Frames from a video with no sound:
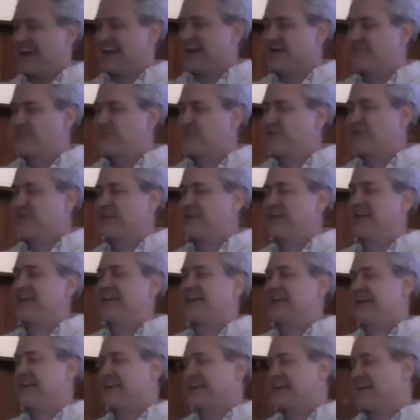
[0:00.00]
and, I put, and,
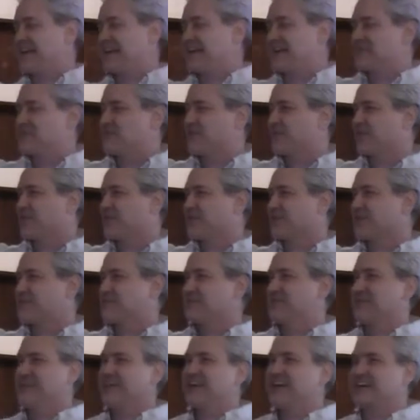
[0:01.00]
and I put a little
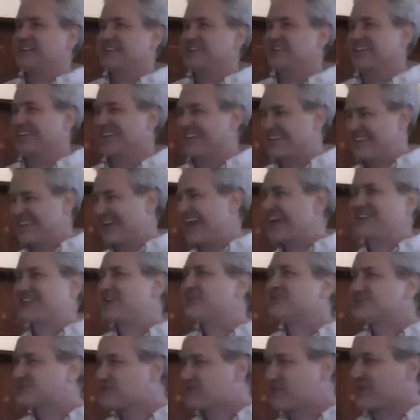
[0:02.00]
P S there, and that
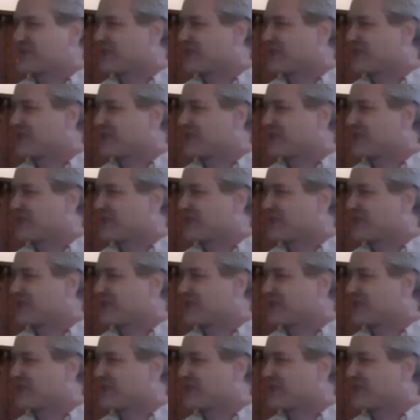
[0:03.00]
goes for